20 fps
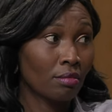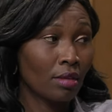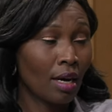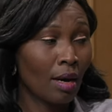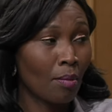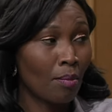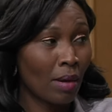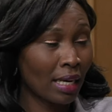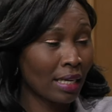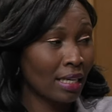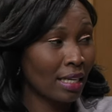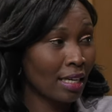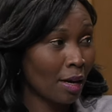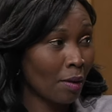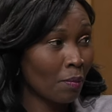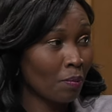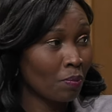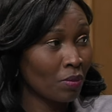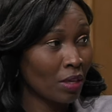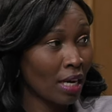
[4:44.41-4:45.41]

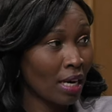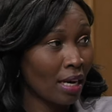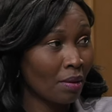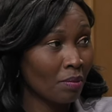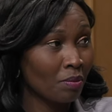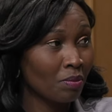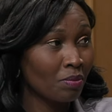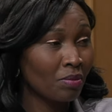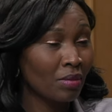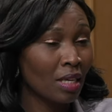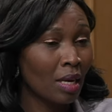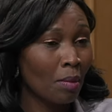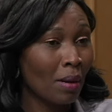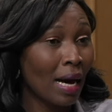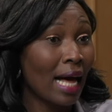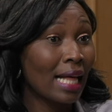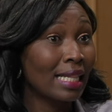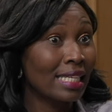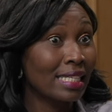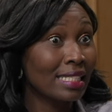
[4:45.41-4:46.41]
Buckingham um,
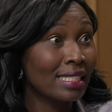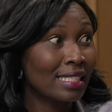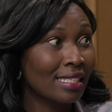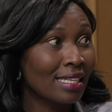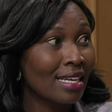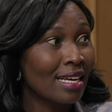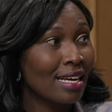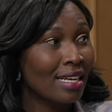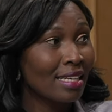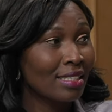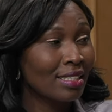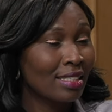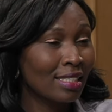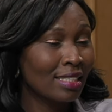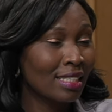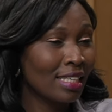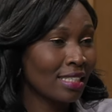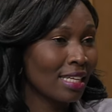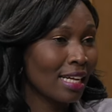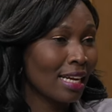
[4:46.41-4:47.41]
Palace,
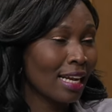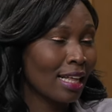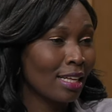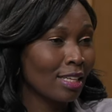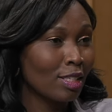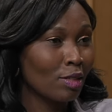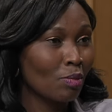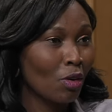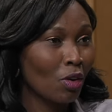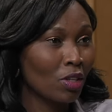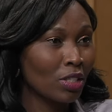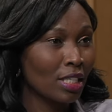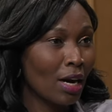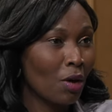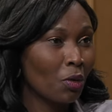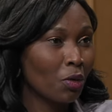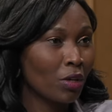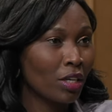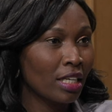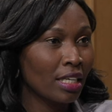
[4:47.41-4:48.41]
just another small
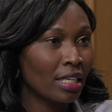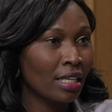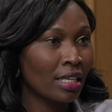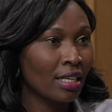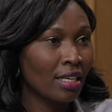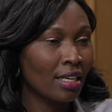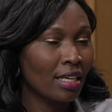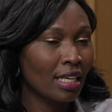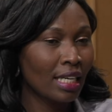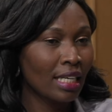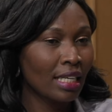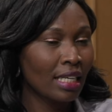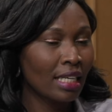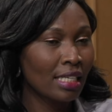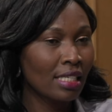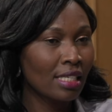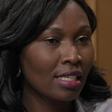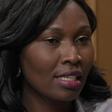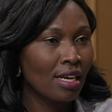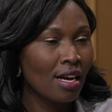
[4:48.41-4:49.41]
town in
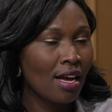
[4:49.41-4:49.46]
England.